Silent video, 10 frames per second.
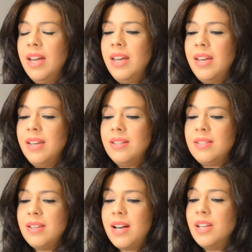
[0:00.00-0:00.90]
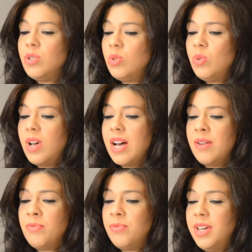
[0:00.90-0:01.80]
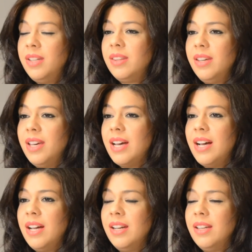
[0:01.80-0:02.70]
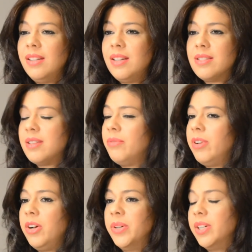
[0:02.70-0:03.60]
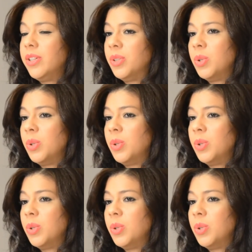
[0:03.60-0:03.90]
And I do have faith in God, and that's a very good